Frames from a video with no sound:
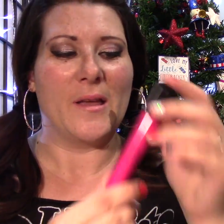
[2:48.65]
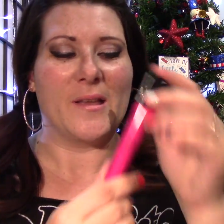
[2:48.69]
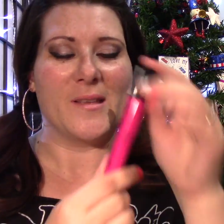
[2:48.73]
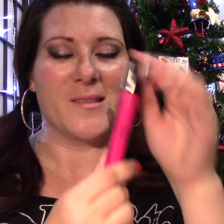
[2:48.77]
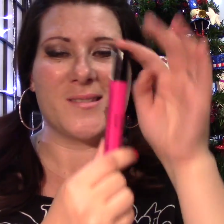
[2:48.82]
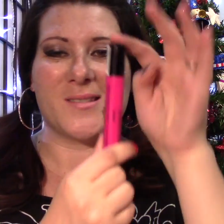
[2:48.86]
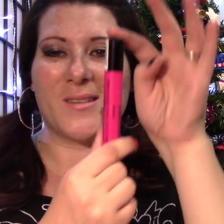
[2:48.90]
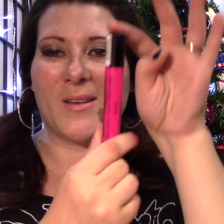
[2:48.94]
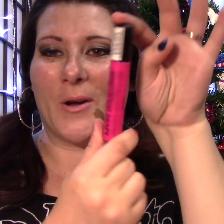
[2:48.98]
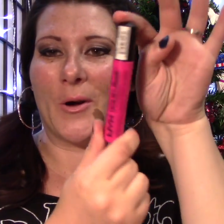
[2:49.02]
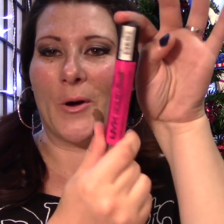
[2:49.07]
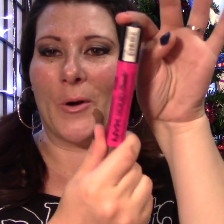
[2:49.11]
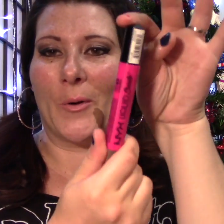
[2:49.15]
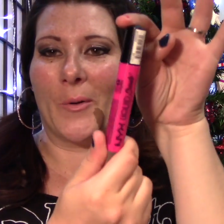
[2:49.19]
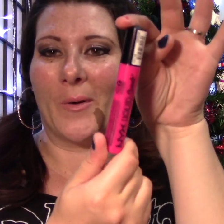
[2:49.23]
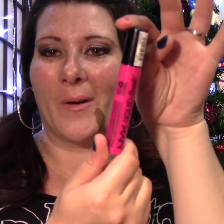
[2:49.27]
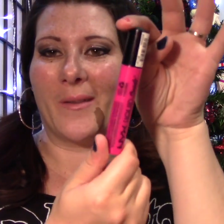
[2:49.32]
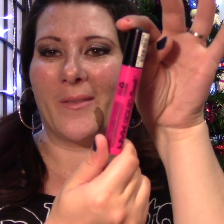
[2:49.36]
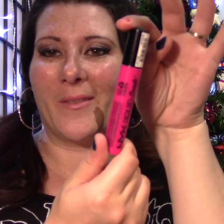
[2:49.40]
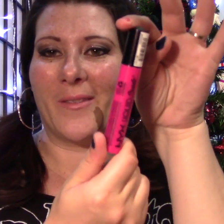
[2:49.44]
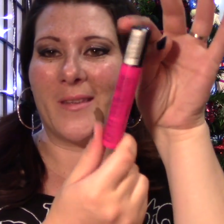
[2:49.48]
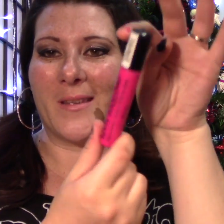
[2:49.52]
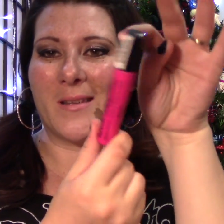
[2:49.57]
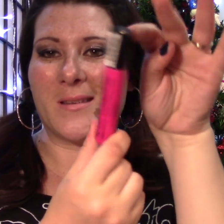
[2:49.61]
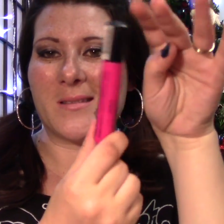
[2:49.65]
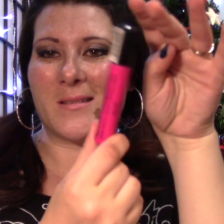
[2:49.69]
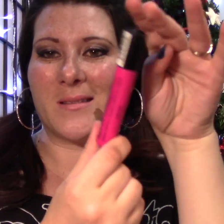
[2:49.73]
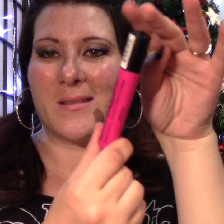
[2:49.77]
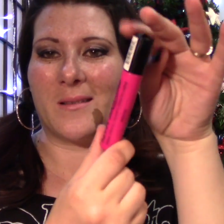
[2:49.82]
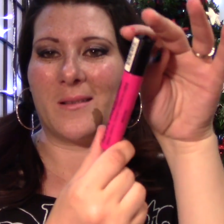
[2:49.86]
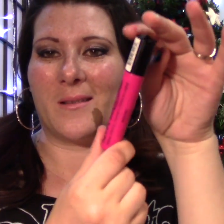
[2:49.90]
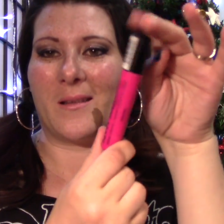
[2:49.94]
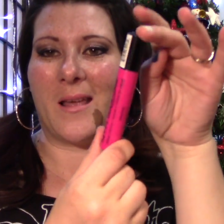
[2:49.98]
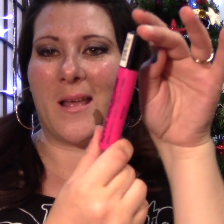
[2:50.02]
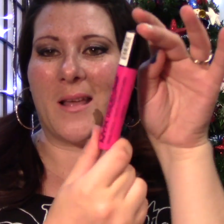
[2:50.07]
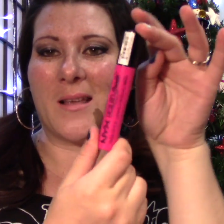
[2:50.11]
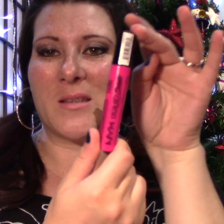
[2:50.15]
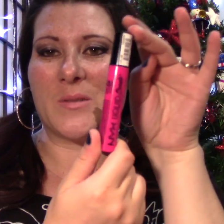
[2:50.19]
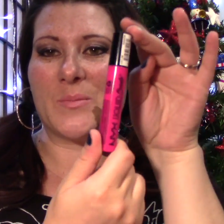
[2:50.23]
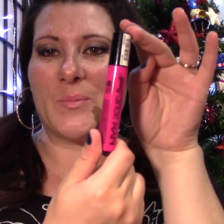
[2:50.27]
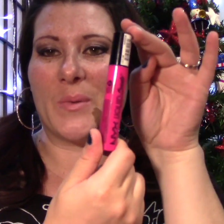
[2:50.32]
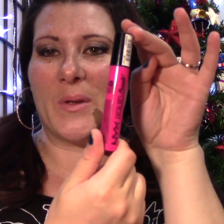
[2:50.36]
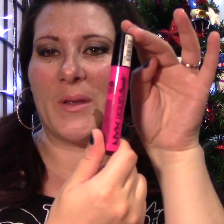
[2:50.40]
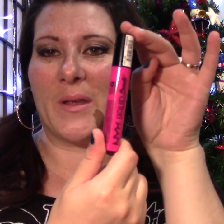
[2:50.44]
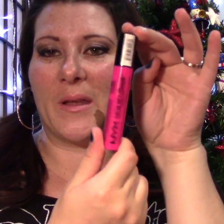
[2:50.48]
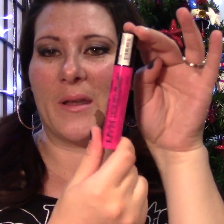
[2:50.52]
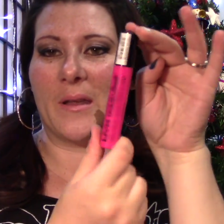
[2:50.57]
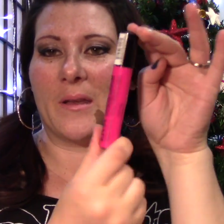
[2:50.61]
So this has
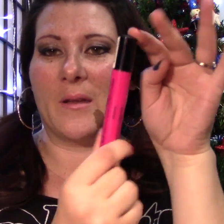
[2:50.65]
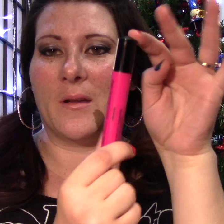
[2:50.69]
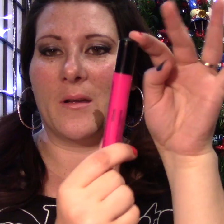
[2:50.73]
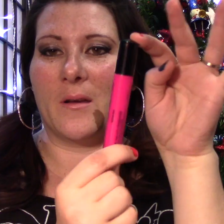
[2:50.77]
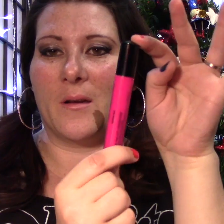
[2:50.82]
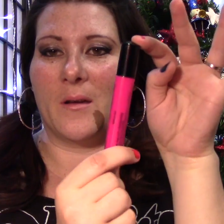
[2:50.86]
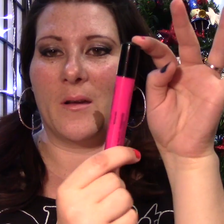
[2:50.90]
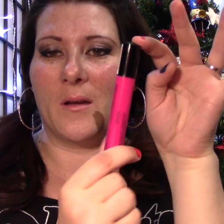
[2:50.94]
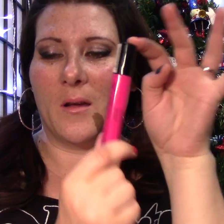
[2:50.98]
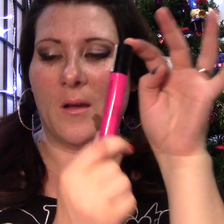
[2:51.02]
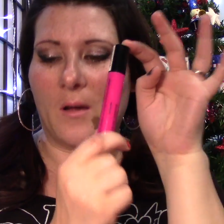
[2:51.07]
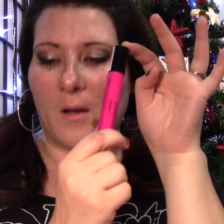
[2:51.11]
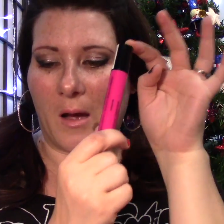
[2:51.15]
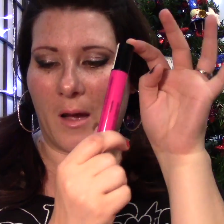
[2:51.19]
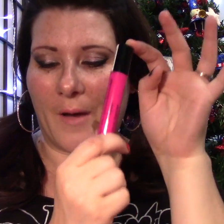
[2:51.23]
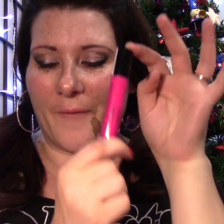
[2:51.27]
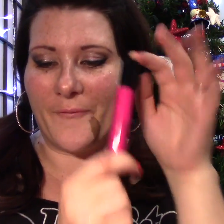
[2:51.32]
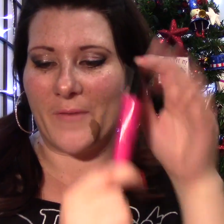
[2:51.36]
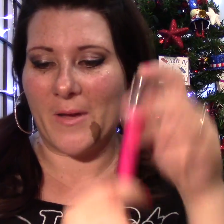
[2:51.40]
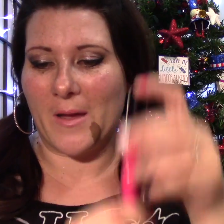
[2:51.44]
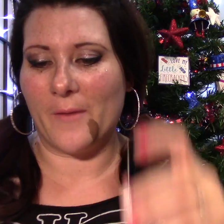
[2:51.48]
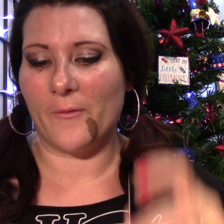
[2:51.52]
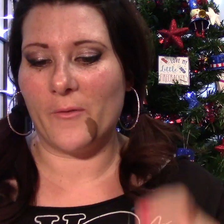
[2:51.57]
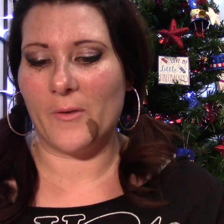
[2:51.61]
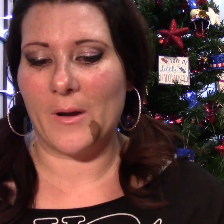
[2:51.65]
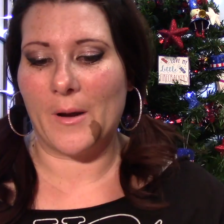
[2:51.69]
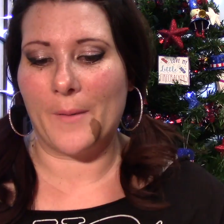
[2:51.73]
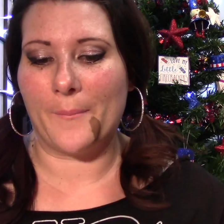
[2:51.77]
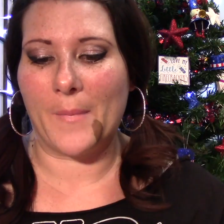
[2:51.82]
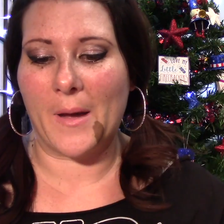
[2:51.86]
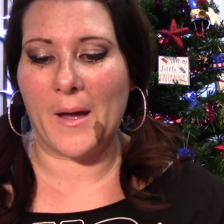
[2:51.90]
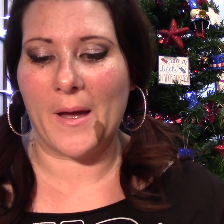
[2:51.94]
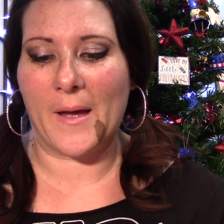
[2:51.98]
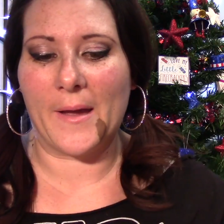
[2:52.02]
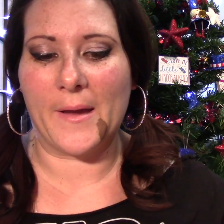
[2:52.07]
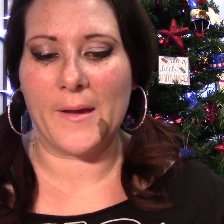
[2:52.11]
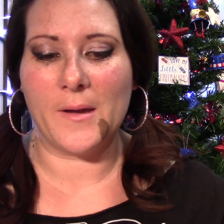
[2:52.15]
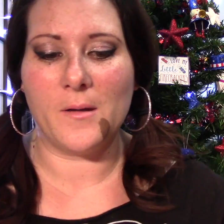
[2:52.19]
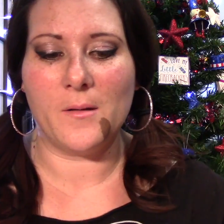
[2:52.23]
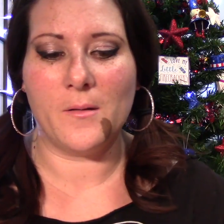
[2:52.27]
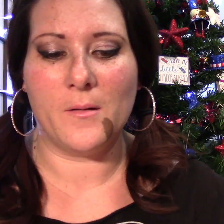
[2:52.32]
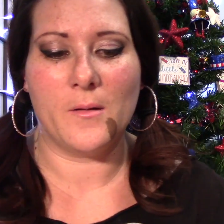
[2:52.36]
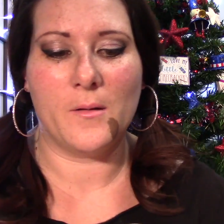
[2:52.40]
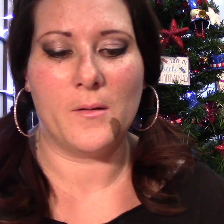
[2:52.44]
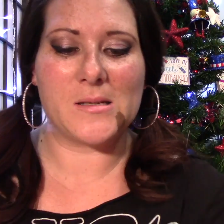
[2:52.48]
been a favorite of mine.